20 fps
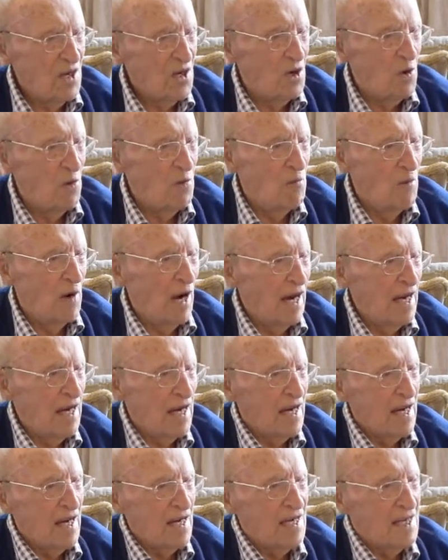come back,
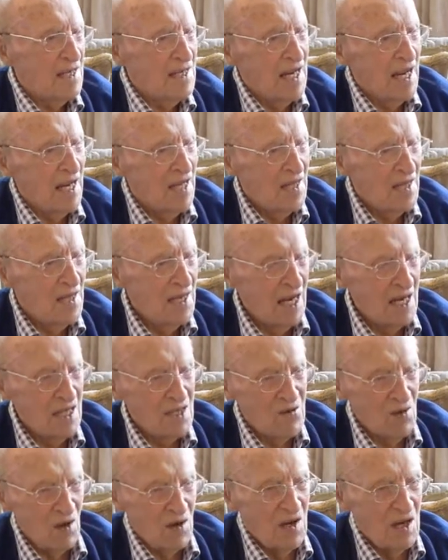take the
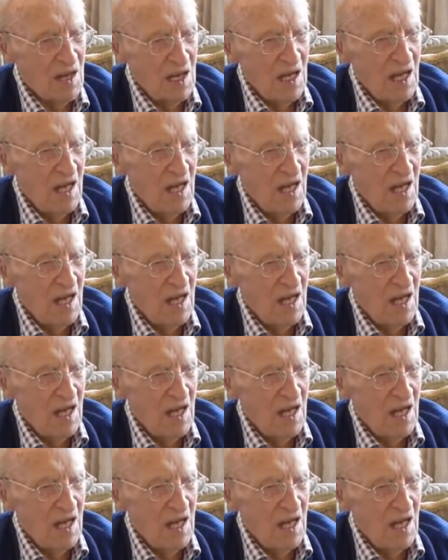next one,